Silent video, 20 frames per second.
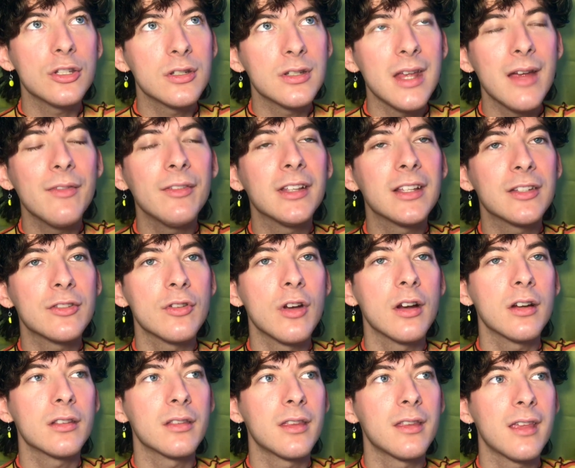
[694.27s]
definitely
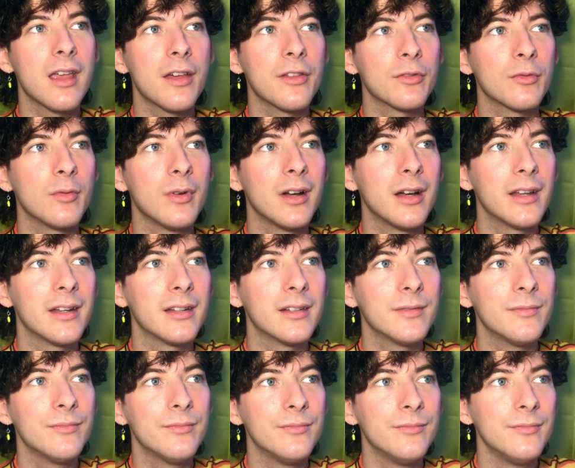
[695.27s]
stronger than the other one.